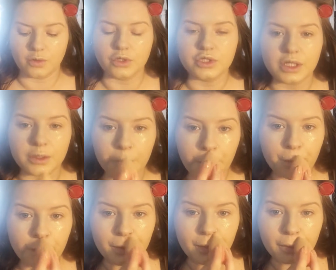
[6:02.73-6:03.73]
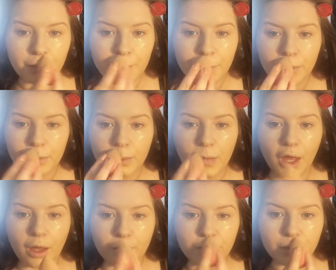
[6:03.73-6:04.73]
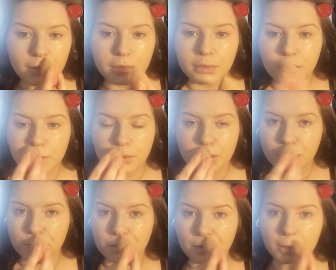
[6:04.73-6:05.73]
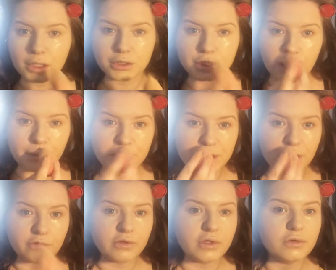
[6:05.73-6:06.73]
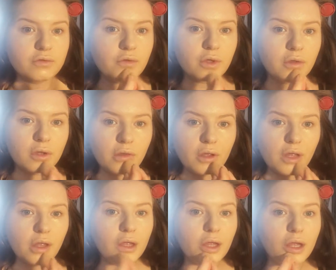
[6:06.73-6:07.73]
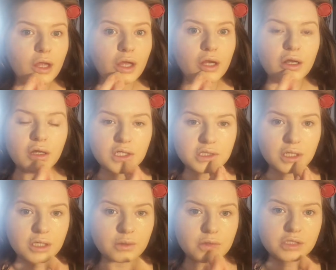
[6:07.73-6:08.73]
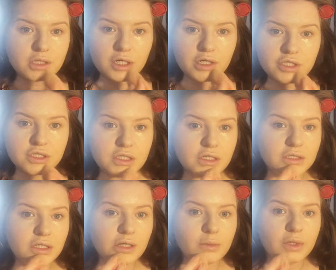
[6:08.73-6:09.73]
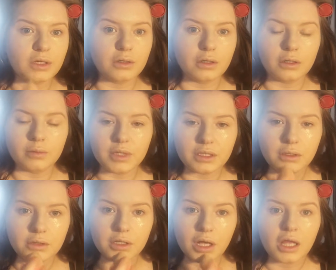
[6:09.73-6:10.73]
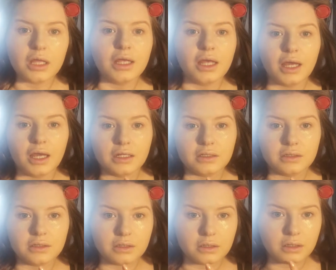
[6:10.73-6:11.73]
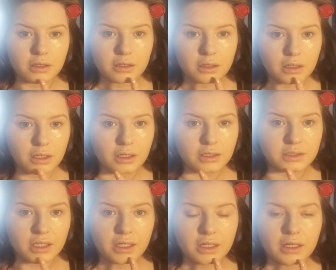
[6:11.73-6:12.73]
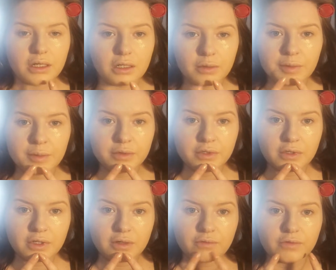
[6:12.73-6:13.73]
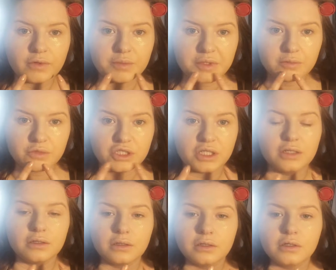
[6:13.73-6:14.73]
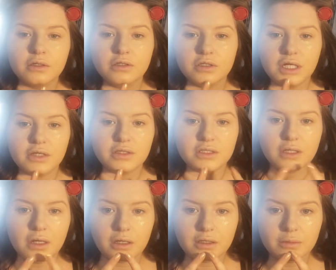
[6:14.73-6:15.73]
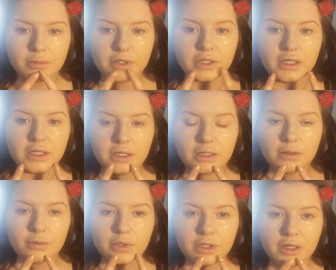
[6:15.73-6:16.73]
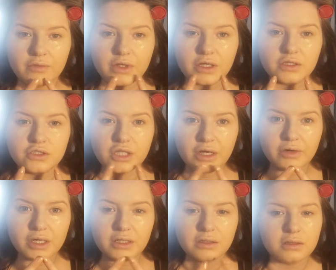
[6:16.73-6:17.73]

watching Kylie Jenner. And now I started watching her and she does it and I'm like, oh my god. And the thing is here, like when people don't have a bum chin, you get this line. But here, when you have like a cherry,